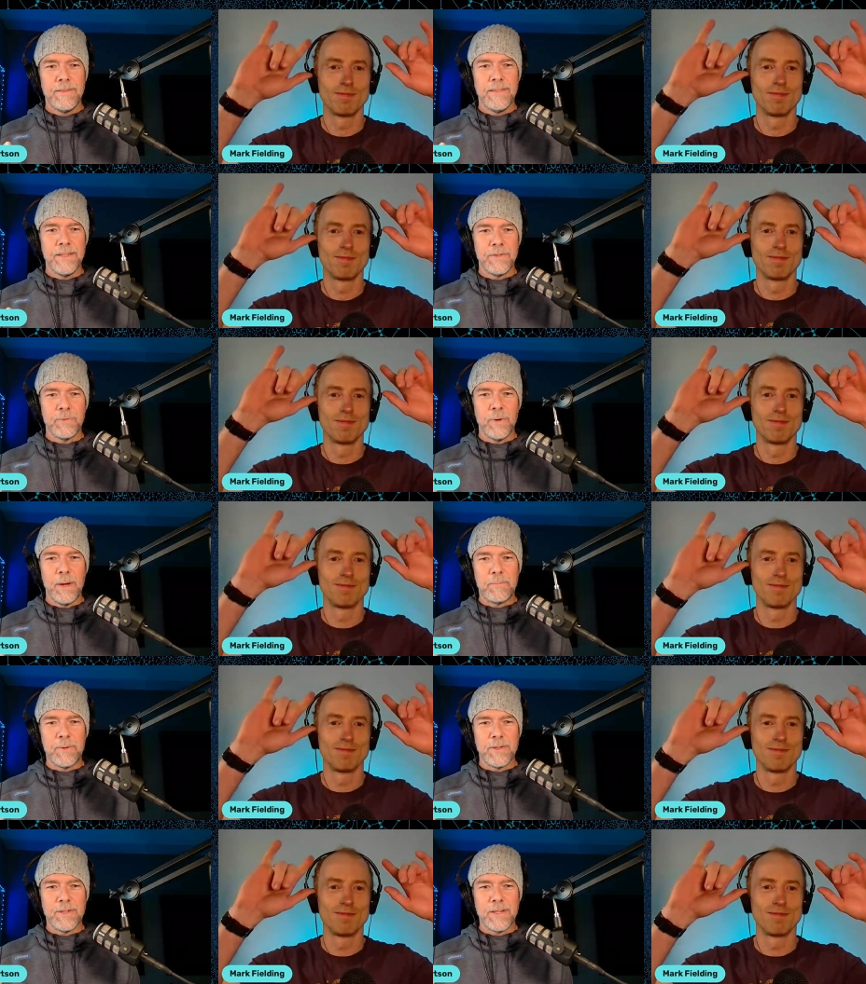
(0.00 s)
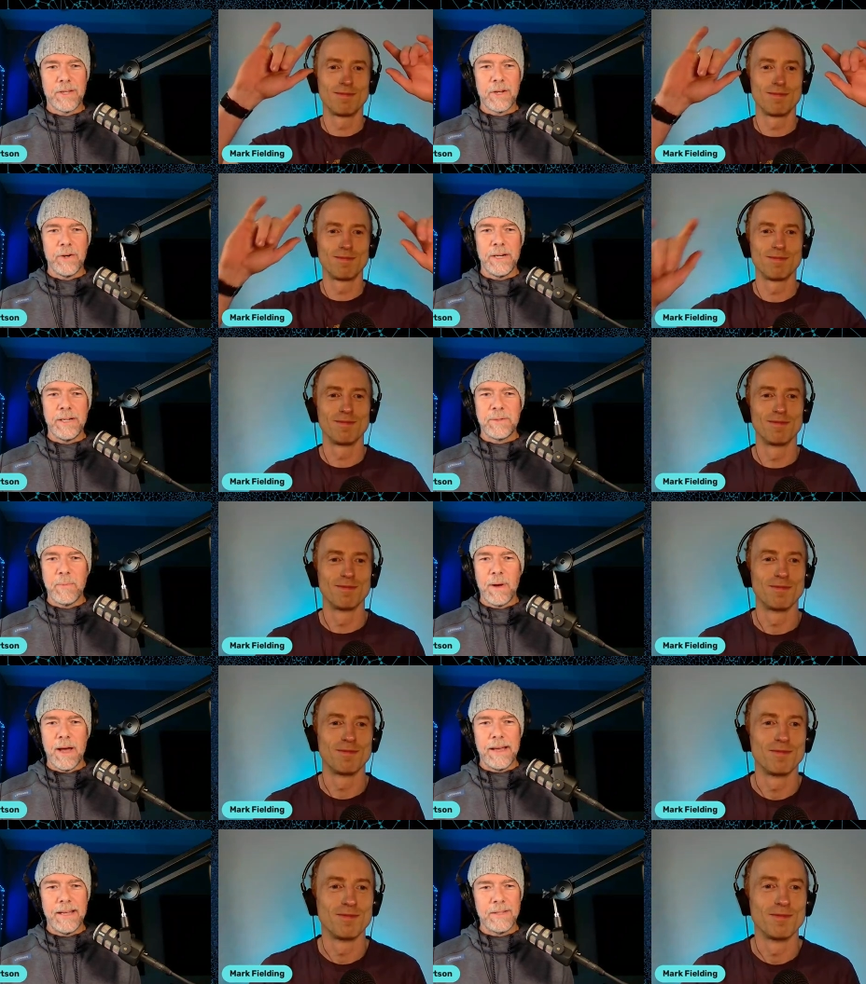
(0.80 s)
Speaker 1: Disruptors and Curious
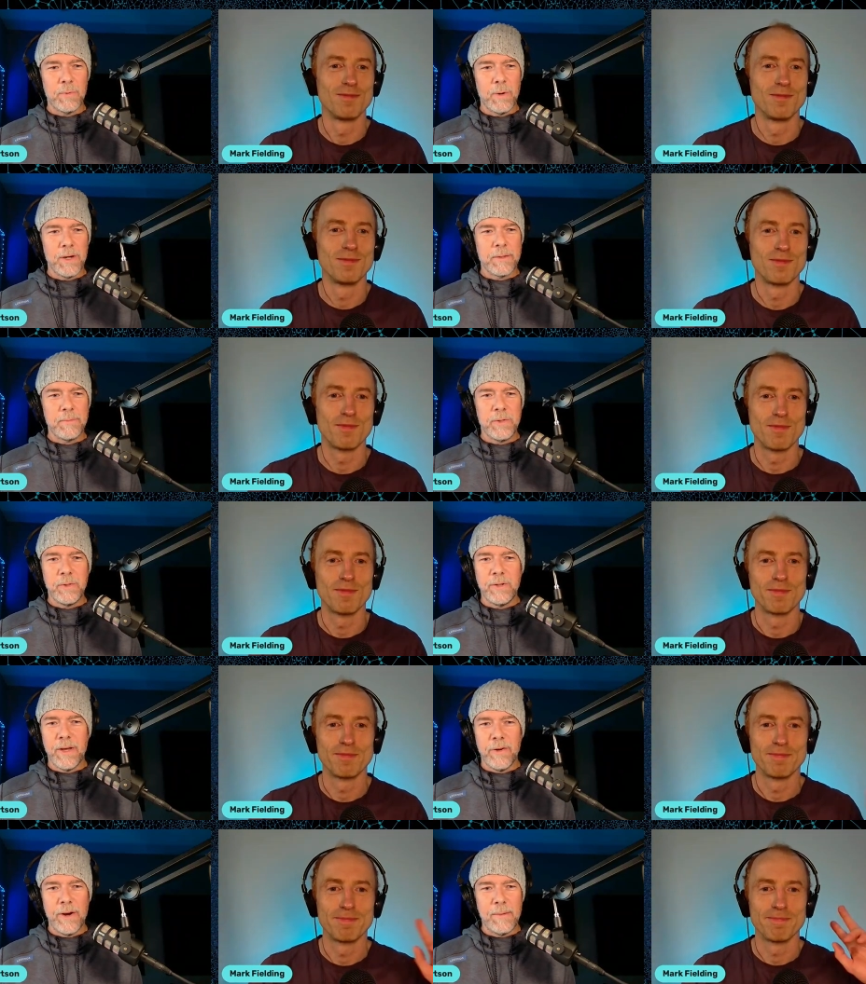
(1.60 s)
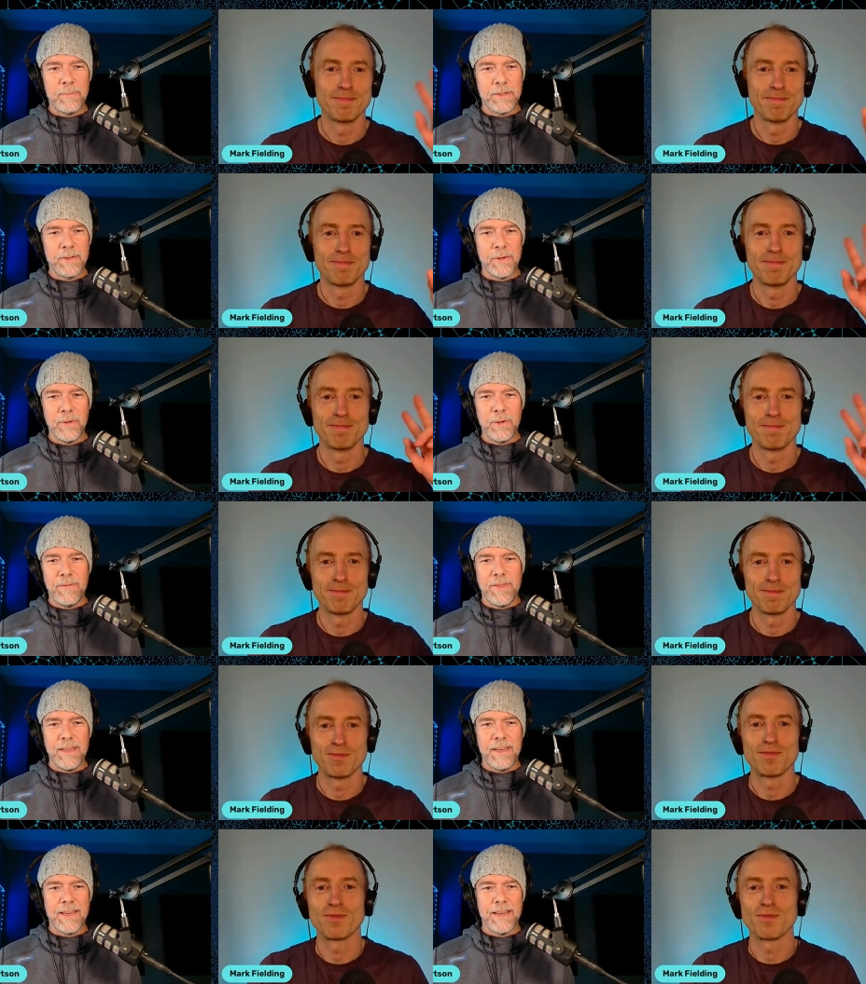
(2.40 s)
Minds, welcome to another episode of
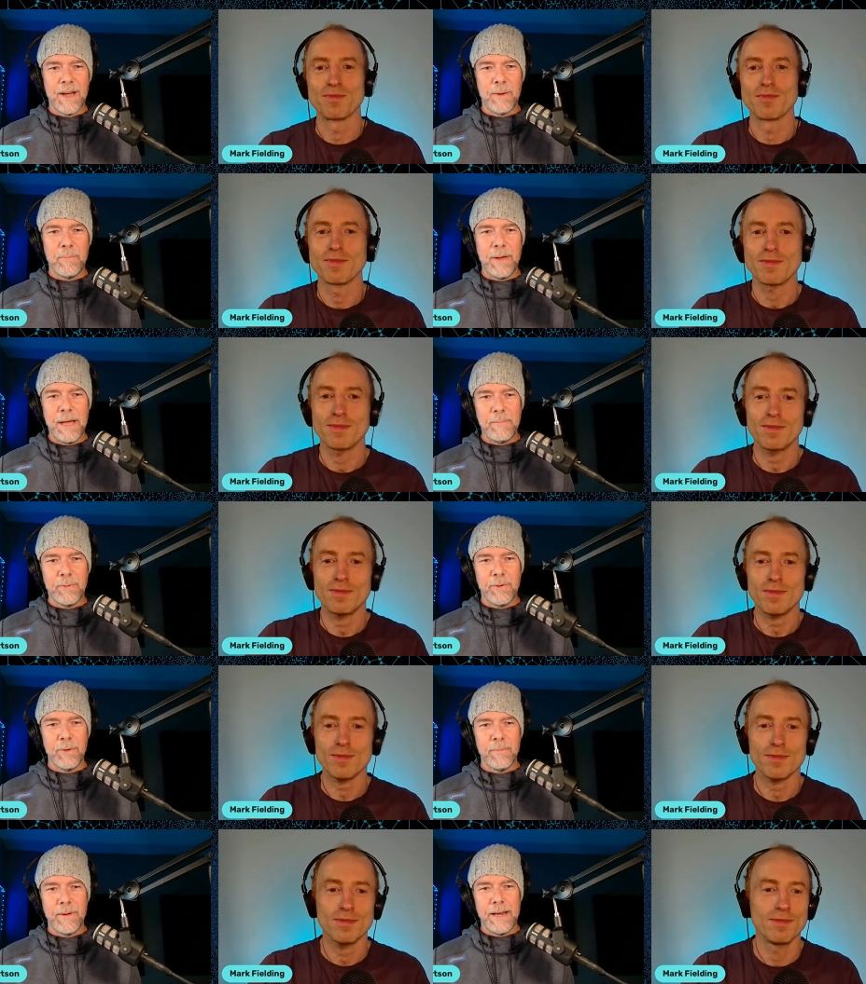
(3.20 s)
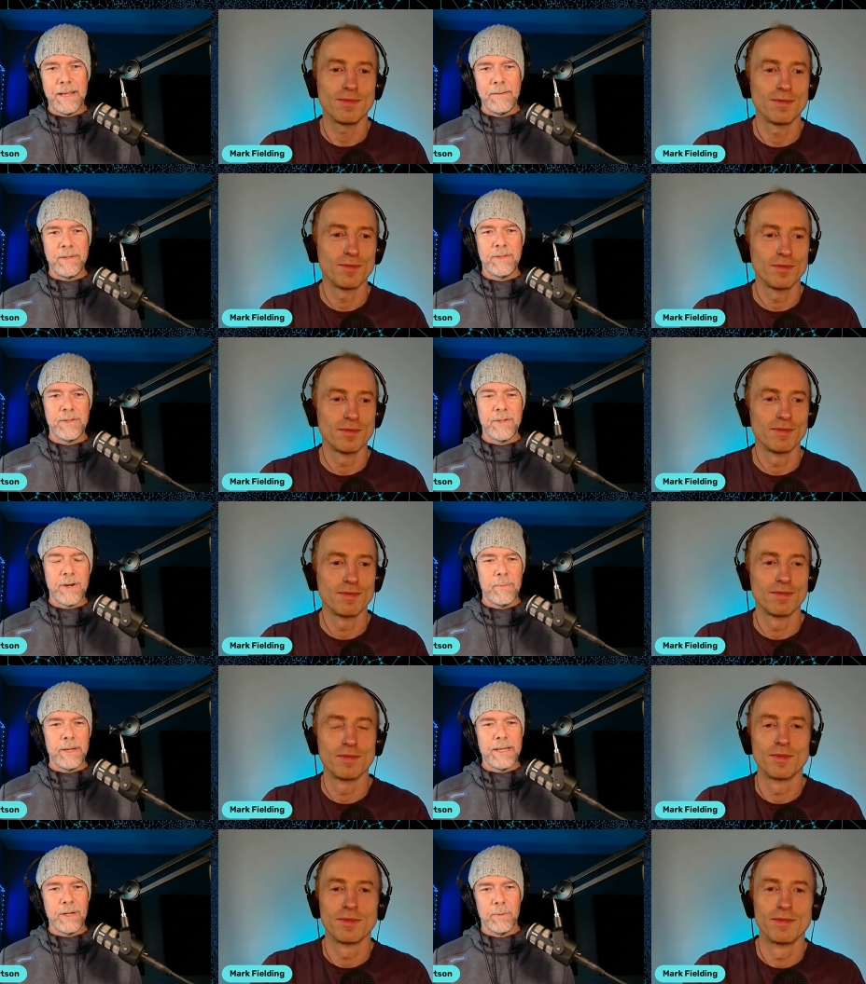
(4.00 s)
Thinking on Paper. My name is
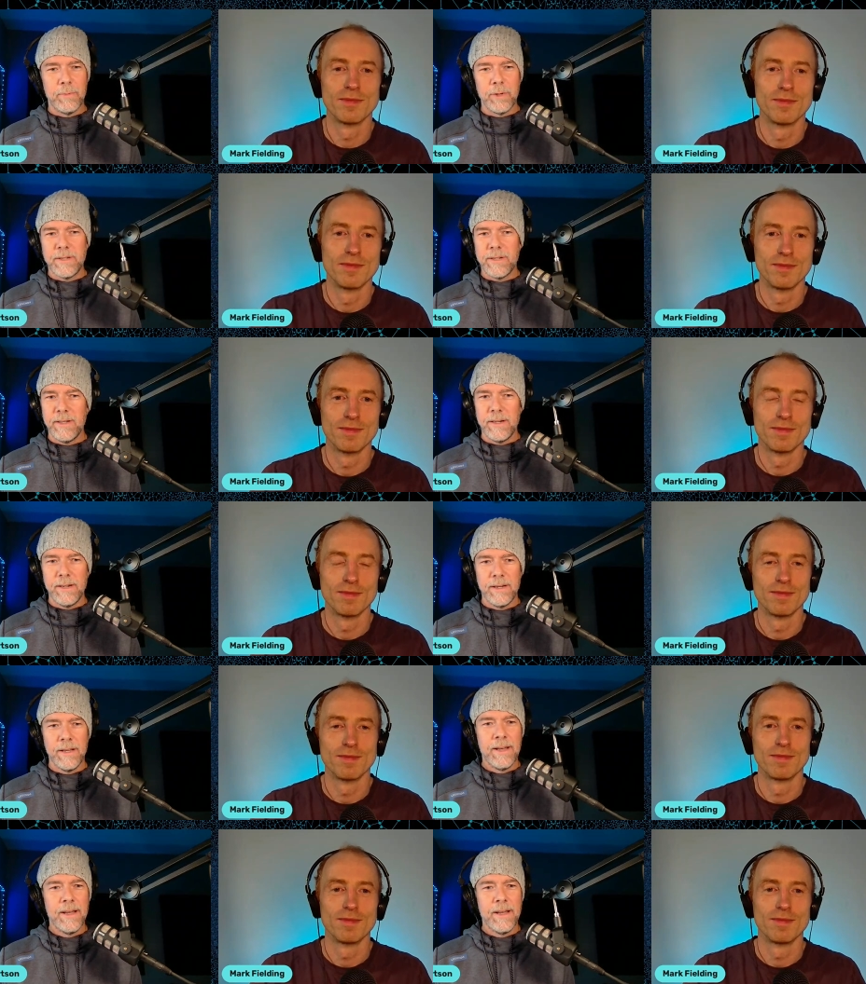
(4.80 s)
Jeremy Gilbertson.